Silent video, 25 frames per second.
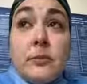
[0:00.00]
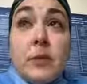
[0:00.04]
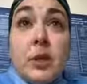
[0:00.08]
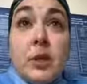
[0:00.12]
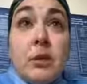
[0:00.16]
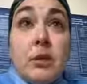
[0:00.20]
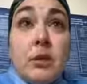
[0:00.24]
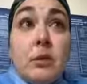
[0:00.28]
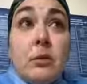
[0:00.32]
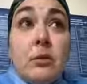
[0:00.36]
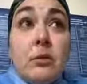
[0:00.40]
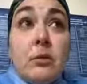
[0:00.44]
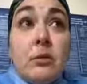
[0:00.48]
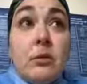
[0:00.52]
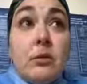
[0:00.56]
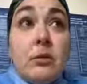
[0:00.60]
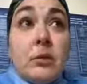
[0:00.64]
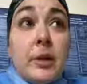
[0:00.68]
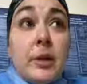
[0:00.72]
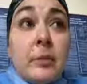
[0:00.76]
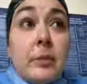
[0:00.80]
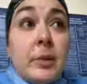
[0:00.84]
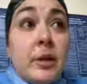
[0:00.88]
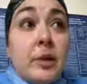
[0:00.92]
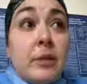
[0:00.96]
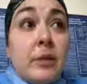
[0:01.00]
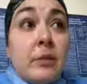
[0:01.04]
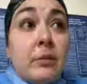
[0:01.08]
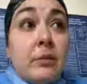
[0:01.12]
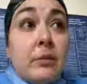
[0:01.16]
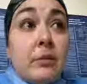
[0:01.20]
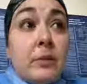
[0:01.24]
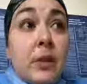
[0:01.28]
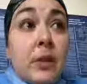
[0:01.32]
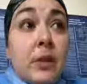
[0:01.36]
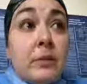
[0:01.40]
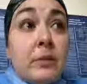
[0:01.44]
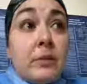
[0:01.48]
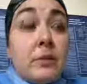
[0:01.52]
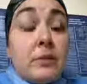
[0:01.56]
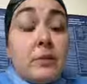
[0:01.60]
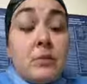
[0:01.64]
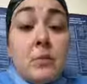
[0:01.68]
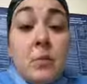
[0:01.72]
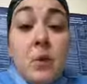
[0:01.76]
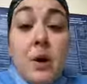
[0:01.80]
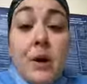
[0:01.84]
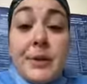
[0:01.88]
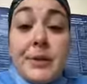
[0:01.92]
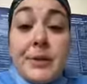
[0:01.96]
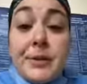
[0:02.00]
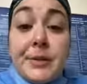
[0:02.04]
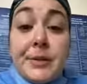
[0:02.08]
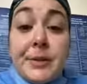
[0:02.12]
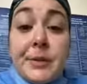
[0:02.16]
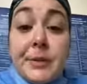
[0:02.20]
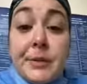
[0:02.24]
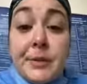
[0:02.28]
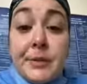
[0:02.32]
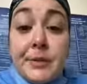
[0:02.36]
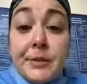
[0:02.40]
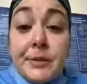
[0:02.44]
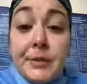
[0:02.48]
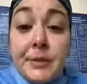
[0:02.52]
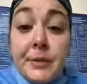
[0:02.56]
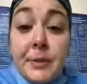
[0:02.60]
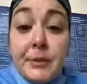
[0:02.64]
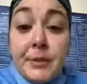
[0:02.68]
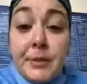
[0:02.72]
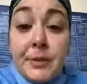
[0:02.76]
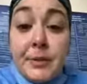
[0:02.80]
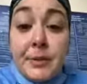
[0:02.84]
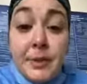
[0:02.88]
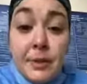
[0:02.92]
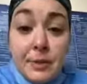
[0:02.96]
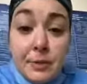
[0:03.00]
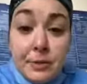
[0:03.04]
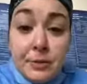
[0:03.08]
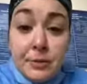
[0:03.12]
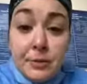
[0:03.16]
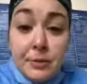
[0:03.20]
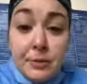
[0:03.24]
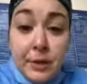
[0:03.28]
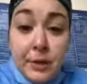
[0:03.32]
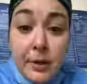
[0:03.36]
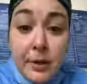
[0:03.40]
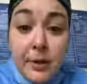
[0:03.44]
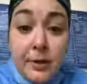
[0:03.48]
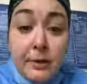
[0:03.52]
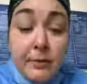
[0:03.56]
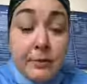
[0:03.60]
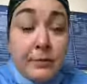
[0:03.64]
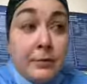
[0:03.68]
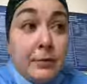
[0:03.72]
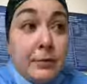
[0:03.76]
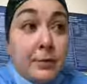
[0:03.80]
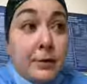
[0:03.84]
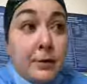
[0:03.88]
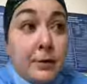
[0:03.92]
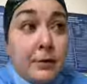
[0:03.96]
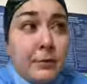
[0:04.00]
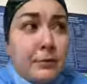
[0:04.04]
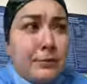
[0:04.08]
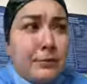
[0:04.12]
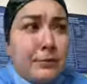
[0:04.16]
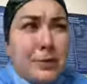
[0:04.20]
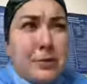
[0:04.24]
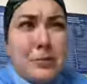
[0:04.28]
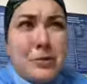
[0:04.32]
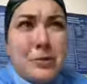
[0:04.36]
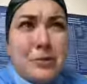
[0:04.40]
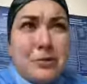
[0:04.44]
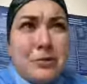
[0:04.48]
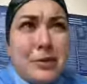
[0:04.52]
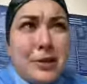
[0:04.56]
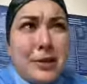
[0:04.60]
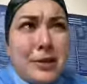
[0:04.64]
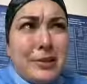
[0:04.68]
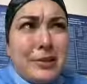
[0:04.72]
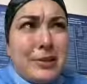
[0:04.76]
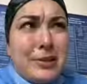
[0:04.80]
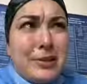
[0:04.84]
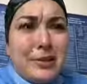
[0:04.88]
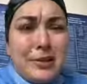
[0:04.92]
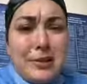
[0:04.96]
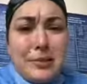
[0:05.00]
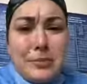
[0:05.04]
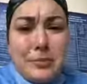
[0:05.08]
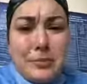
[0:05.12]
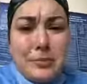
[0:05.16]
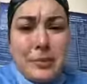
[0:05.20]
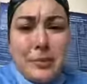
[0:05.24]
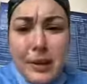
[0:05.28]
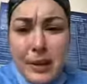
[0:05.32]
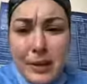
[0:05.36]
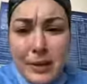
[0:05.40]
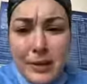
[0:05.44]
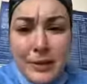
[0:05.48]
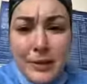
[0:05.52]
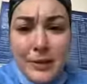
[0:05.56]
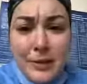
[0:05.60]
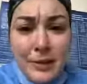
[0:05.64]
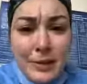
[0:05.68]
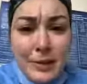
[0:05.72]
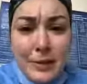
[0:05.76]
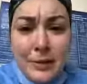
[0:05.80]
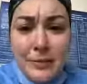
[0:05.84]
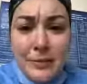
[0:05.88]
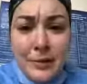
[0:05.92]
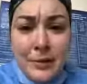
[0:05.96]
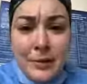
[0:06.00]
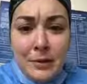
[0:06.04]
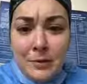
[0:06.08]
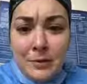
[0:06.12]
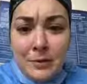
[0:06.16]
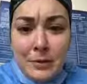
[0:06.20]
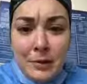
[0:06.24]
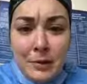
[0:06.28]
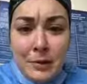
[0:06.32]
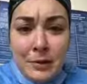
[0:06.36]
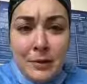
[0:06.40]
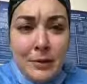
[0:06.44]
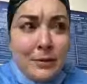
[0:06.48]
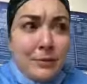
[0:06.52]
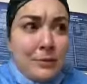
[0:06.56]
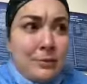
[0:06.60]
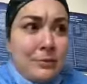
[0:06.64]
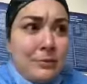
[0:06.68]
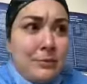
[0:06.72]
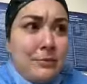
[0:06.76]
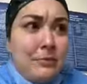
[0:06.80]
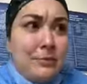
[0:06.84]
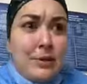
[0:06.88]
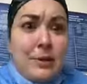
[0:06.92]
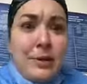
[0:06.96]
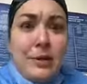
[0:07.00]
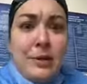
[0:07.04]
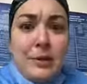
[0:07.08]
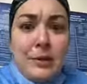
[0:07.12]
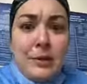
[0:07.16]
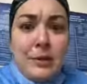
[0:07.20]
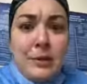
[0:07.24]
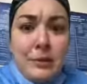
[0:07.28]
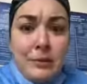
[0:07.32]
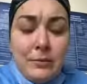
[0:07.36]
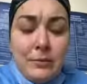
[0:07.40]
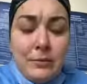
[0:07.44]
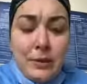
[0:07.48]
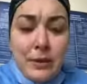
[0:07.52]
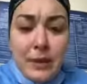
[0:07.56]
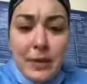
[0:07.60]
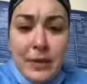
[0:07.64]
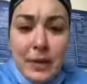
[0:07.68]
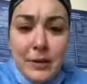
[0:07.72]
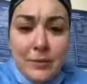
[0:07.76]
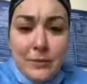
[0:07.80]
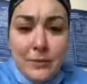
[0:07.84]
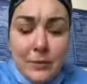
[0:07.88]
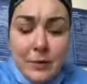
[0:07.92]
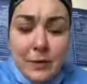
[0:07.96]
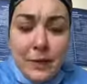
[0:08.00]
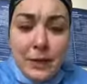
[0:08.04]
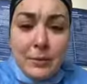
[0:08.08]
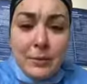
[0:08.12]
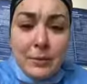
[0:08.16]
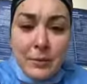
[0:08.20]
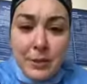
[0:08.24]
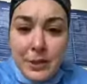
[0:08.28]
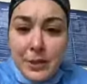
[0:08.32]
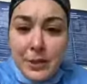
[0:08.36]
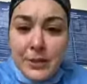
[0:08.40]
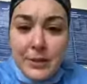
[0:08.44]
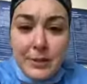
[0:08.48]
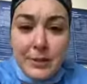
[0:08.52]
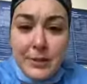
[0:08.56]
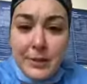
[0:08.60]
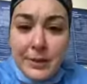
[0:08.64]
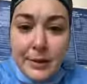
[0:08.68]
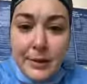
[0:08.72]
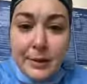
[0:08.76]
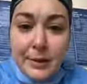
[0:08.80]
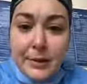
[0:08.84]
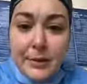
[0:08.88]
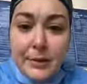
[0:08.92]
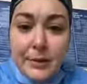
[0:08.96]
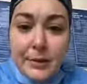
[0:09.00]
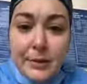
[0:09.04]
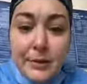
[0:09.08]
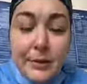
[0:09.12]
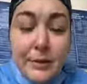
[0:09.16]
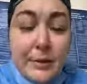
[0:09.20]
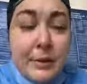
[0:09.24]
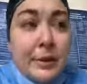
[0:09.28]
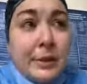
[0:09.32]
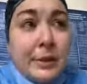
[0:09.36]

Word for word: you know, I mean, I've watched a doctor drop a central line and fucking rupture like the sub like clavian like vein and the guy fucking bled to death.